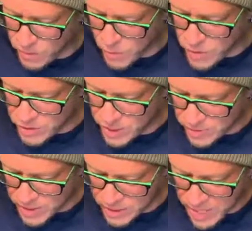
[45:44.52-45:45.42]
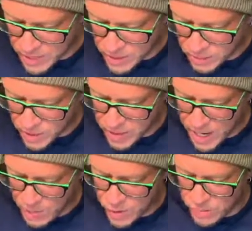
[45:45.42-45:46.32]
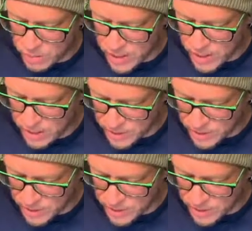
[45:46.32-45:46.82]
won't you tell me exactly what game we are playing?"